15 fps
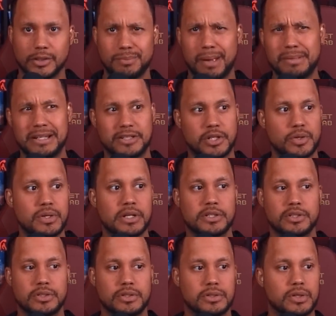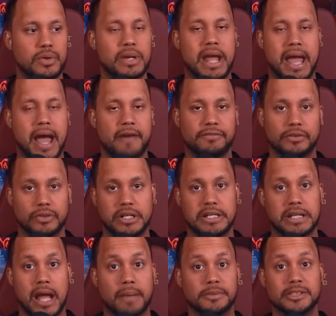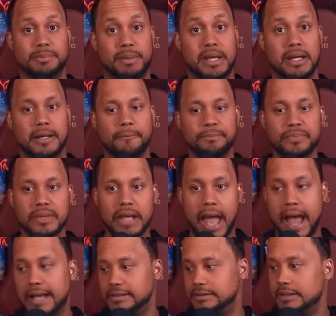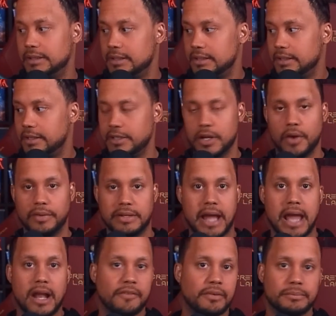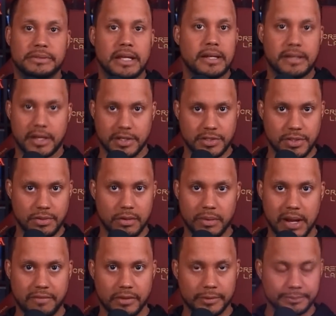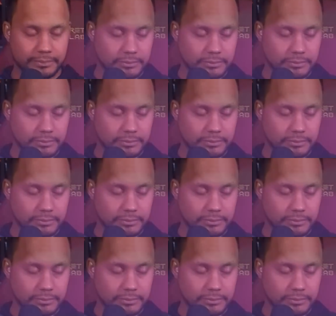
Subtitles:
Maybe 2 to 2.5, 3 times as big as, the Night Elf I'm standing next to or whatever.